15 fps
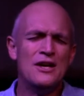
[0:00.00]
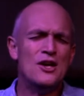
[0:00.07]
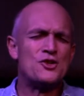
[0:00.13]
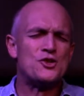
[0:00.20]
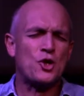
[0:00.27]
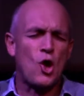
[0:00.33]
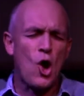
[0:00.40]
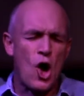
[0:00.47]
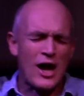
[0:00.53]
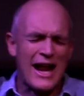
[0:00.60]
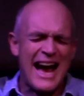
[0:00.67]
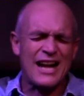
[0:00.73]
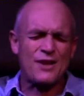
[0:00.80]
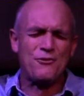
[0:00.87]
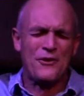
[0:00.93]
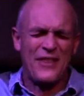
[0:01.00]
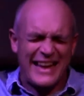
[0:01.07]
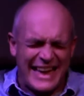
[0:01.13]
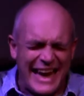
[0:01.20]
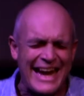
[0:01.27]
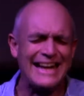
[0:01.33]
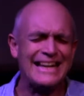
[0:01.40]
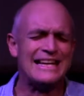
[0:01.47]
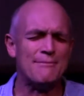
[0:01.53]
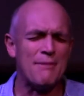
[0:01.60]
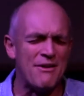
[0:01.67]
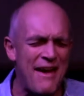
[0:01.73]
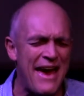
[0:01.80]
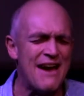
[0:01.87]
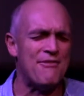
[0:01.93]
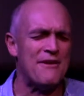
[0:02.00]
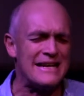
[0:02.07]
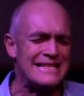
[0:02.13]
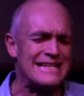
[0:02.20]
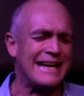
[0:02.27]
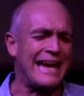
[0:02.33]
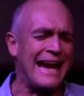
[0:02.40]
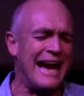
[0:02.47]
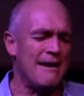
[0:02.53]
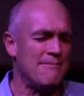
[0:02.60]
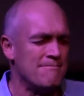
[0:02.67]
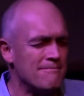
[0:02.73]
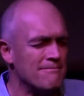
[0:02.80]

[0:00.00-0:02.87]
to call out for the kingdom of heaven to come.